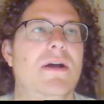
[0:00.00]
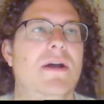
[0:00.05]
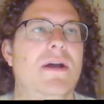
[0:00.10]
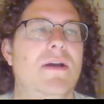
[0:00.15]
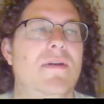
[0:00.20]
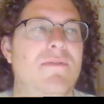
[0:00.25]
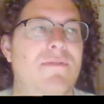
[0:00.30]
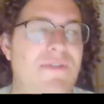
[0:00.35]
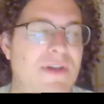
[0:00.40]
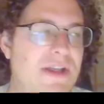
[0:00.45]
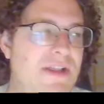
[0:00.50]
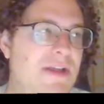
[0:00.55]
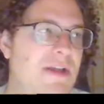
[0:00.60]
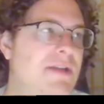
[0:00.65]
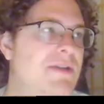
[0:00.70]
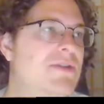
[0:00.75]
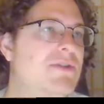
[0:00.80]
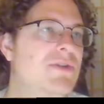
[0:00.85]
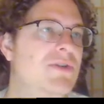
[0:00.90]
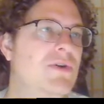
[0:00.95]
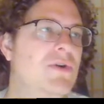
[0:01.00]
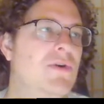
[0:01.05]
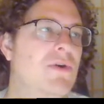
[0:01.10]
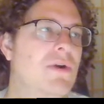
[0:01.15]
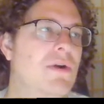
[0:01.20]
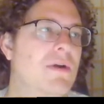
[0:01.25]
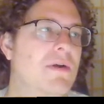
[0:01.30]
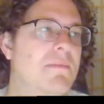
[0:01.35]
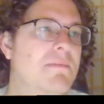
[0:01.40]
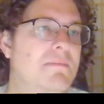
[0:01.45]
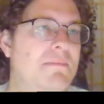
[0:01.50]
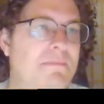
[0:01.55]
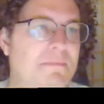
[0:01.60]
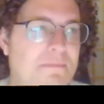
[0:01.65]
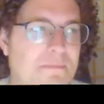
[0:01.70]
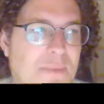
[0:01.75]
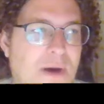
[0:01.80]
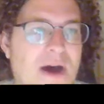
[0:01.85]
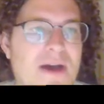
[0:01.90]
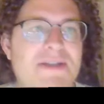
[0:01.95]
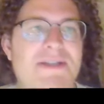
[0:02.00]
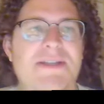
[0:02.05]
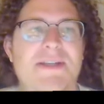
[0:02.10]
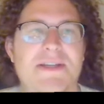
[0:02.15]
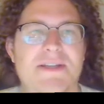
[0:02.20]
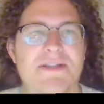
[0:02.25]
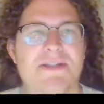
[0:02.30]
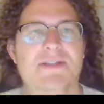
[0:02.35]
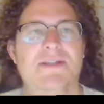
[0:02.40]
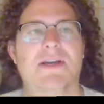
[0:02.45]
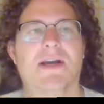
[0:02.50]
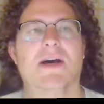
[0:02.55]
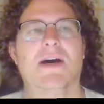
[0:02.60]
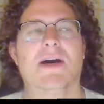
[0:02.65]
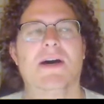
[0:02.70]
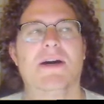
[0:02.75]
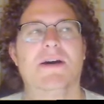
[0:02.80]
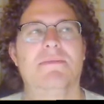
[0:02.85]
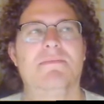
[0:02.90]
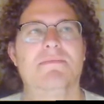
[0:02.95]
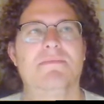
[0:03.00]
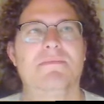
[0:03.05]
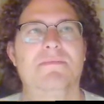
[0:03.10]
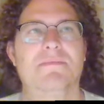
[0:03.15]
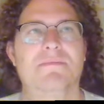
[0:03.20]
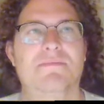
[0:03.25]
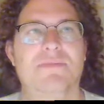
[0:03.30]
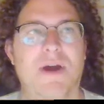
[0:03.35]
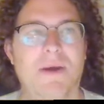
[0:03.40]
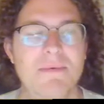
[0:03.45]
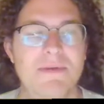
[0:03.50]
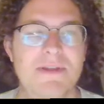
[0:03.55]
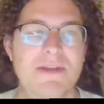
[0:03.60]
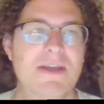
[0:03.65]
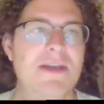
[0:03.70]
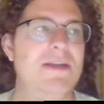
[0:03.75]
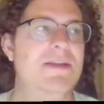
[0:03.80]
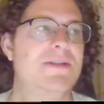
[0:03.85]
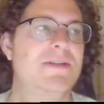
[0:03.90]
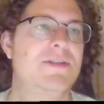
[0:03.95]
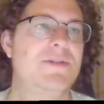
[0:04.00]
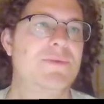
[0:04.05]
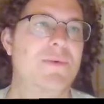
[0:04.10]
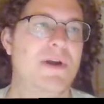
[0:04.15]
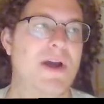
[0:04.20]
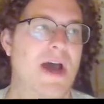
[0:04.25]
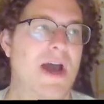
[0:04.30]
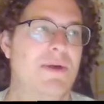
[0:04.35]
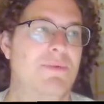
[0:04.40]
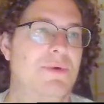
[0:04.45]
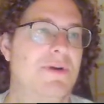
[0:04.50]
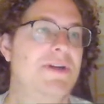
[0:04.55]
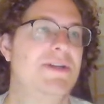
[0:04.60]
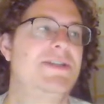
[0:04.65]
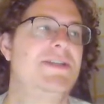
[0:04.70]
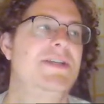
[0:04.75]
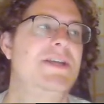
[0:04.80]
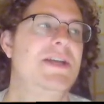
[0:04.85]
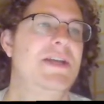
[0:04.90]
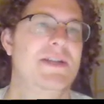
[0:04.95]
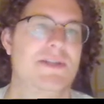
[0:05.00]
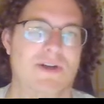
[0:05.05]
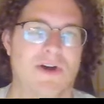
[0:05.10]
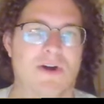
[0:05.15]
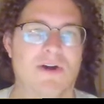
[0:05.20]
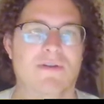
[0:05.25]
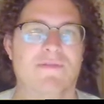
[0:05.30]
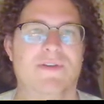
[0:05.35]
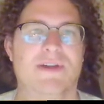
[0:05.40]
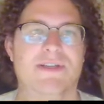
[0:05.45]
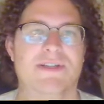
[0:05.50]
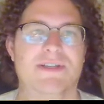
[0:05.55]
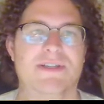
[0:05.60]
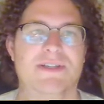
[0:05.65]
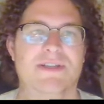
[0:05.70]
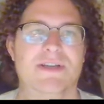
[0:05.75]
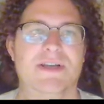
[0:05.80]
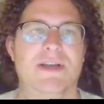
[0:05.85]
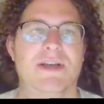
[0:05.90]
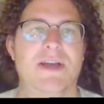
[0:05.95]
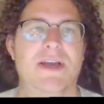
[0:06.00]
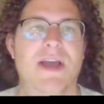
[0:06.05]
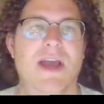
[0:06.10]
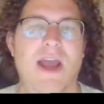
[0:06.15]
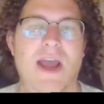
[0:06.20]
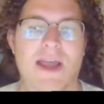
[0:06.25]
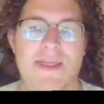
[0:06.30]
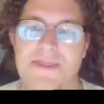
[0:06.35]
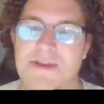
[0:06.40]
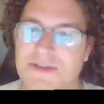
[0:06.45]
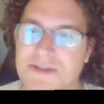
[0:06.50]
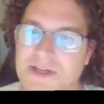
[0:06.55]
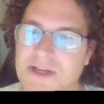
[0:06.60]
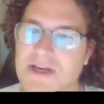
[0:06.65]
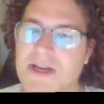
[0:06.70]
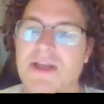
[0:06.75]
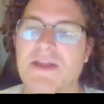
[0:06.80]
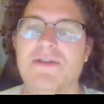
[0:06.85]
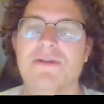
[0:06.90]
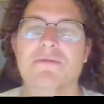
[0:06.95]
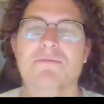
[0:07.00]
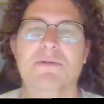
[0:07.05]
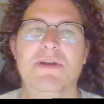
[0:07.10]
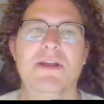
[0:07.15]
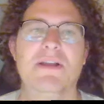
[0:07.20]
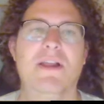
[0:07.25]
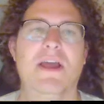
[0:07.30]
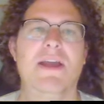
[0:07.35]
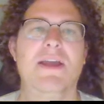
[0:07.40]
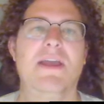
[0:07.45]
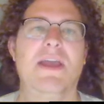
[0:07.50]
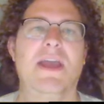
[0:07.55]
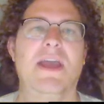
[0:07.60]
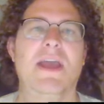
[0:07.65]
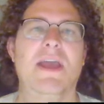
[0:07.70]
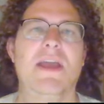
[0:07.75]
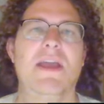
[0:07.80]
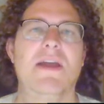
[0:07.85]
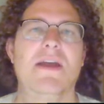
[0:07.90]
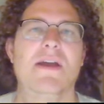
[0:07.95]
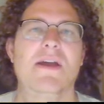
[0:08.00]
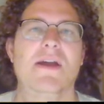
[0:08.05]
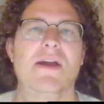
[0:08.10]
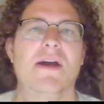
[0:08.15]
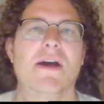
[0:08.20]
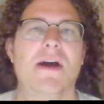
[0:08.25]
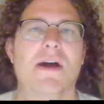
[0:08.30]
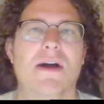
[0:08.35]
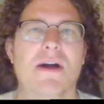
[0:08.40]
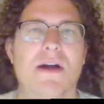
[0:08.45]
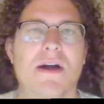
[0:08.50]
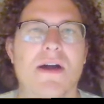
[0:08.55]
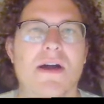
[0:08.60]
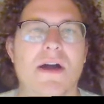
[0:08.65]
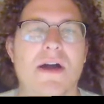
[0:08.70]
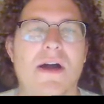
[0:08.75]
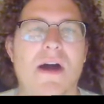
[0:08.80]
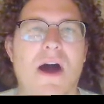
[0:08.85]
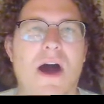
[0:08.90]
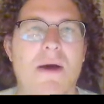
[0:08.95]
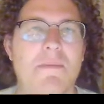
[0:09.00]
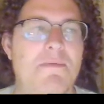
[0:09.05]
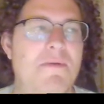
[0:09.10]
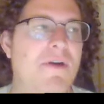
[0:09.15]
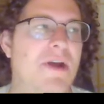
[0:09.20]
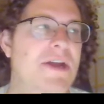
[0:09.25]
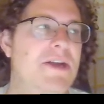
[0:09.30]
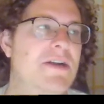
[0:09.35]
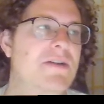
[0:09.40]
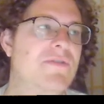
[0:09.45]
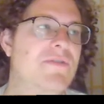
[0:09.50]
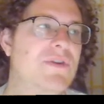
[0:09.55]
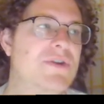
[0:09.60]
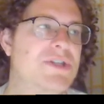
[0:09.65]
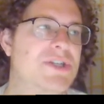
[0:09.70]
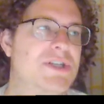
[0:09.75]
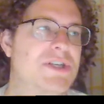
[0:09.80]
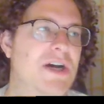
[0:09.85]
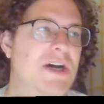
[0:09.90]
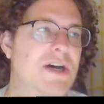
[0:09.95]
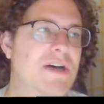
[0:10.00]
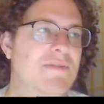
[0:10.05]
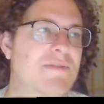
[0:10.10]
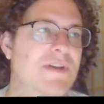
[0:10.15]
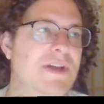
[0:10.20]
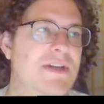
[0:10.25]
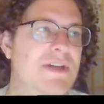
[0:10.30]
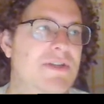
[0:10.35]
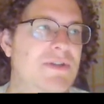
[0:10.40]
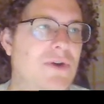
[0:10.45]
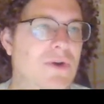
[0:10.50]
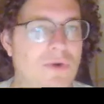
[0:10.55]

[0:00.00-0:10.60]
villains or bosses, probably the easiest one I want to see is Arvis. And this can either be like a upgraded version of his